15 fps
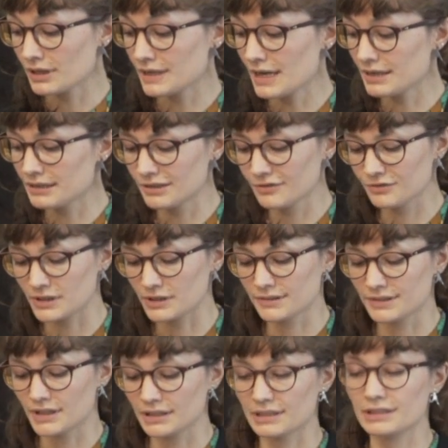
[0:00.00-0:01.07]
he had lived and
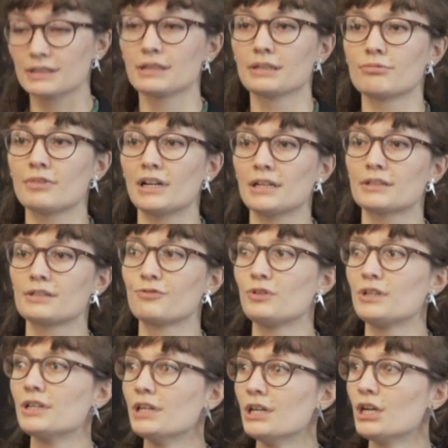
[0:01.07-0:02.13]
studied in
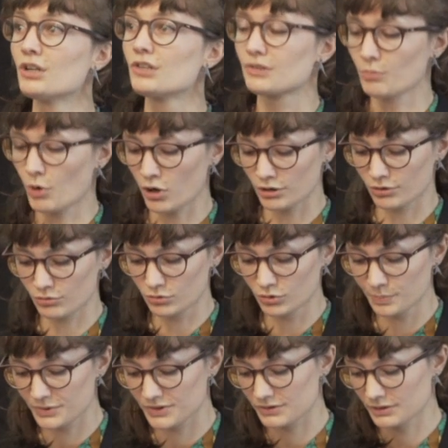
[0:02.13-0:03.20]
relatively small
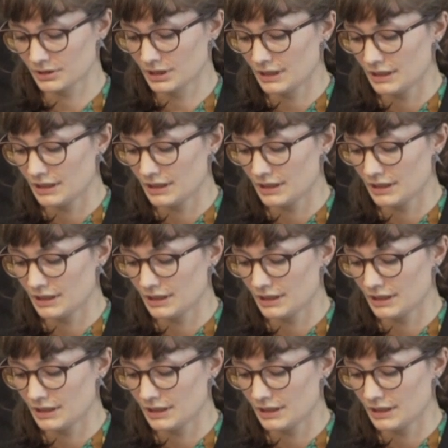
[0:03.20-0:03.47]
groups,